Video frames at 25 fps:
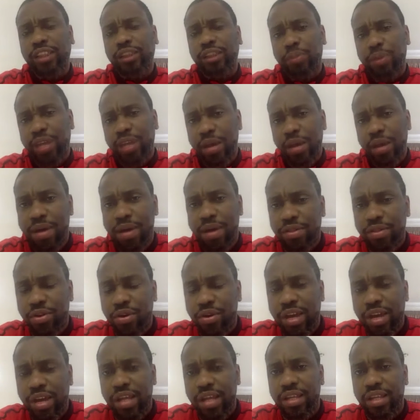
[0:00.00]
speak about
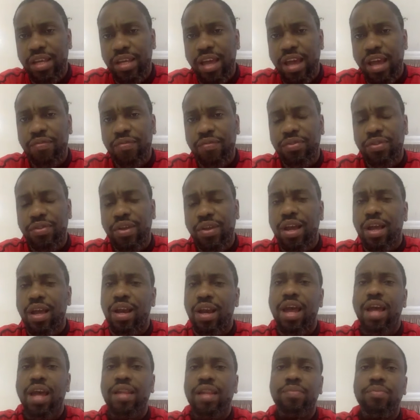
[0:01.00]
the A D F, the
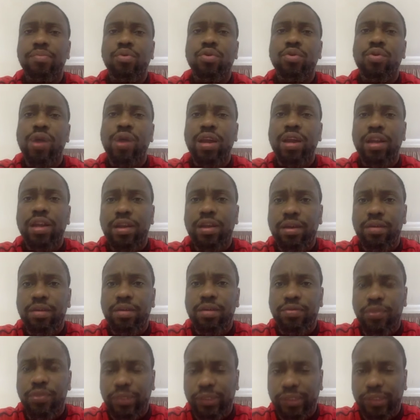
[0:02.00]
Allied Democratic
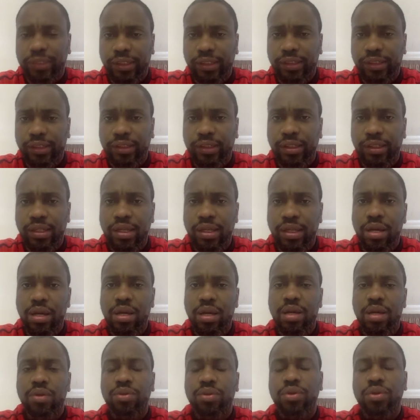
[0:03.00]
Forces,
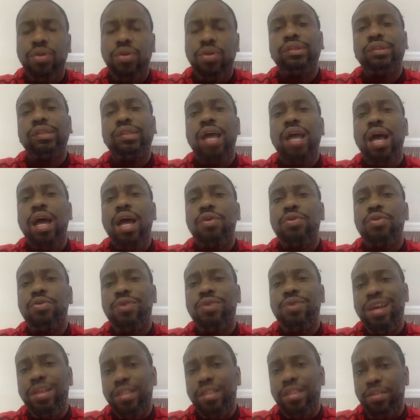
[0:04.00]
those are
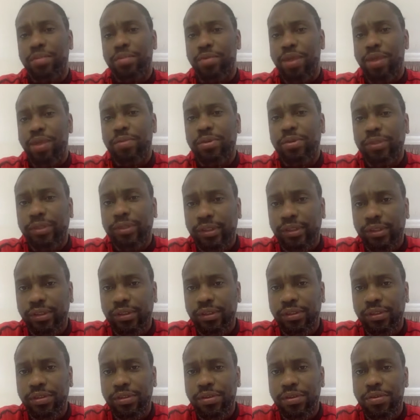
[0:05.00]
Ugandan rebels
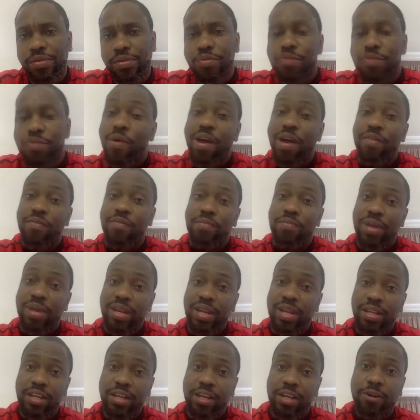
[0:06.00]
who have been
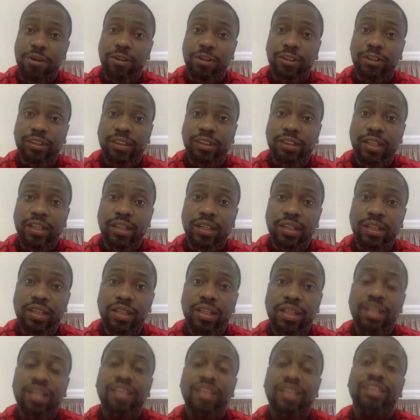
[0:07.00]
in the D R C
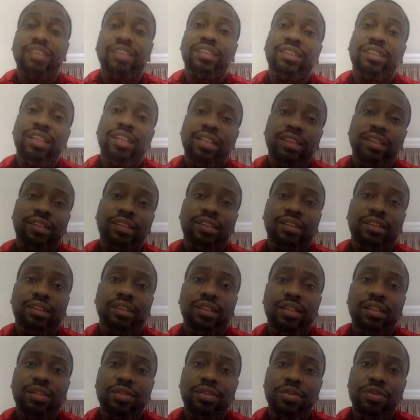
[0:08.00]

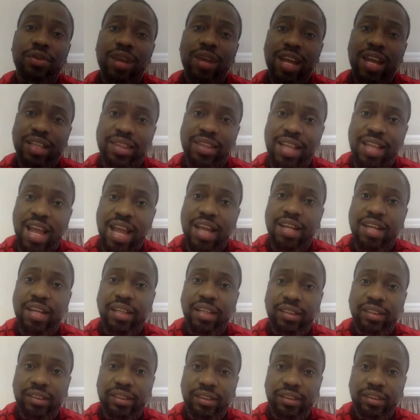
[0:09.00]
since the late
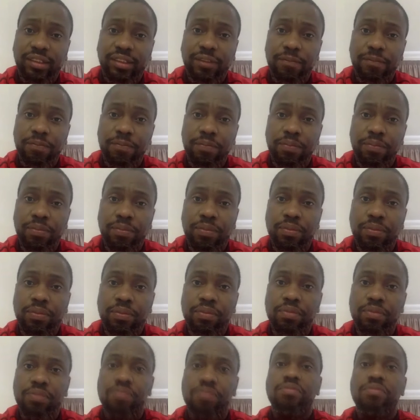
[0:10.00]
nineties.
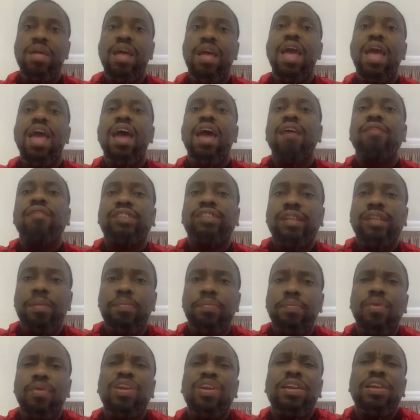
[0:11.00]
They have some
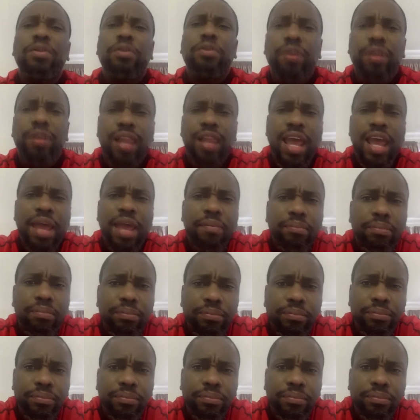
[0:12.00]
political claim.